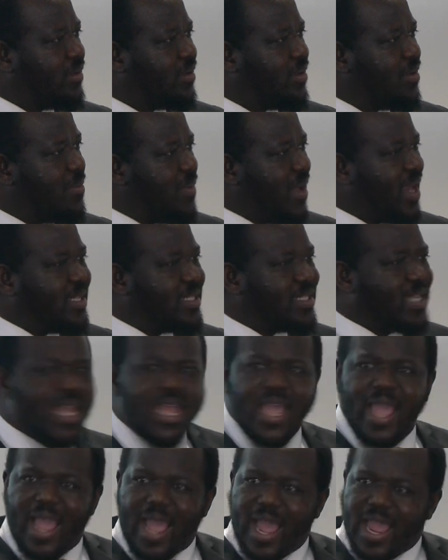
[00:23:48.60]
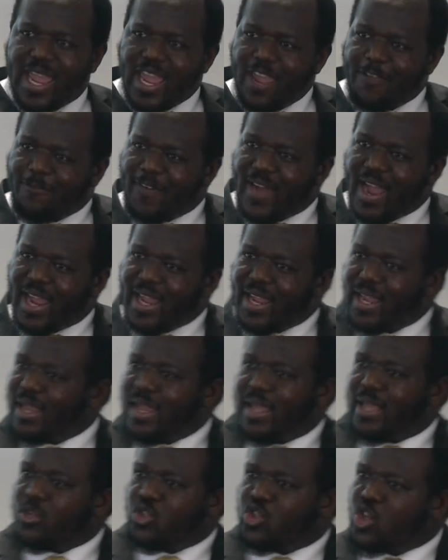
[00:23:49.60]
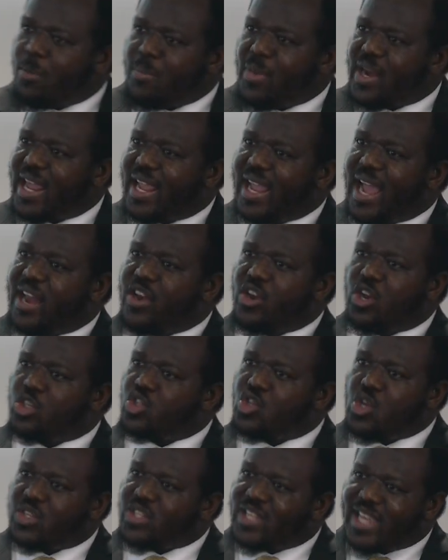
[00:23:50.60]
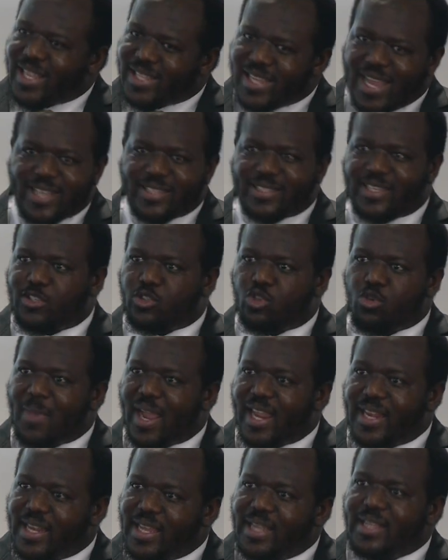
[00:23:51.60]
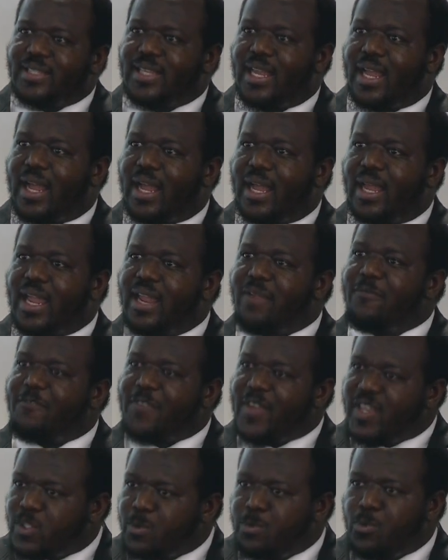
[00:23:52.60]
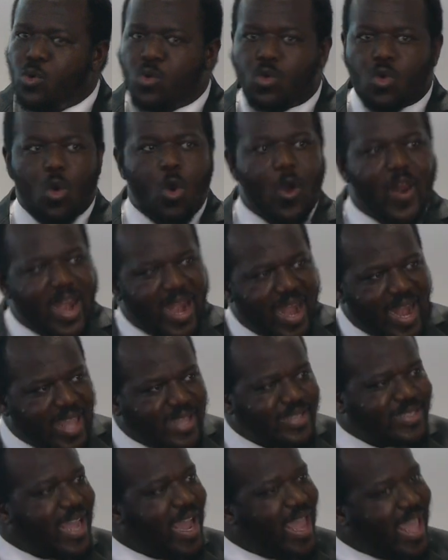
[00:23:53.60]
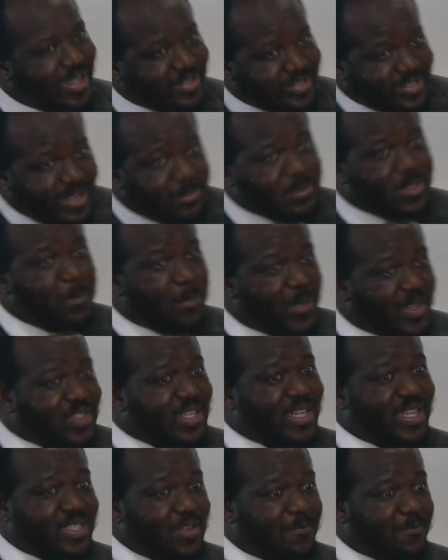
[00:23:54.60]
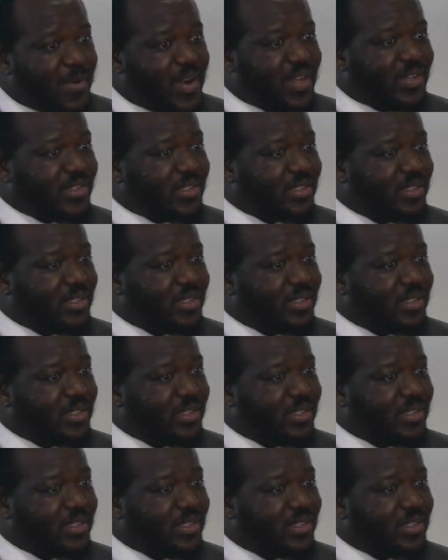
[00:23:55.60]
Right? If I, somebody cannot just get access to my data in Facebook unless I accept the person as a friend.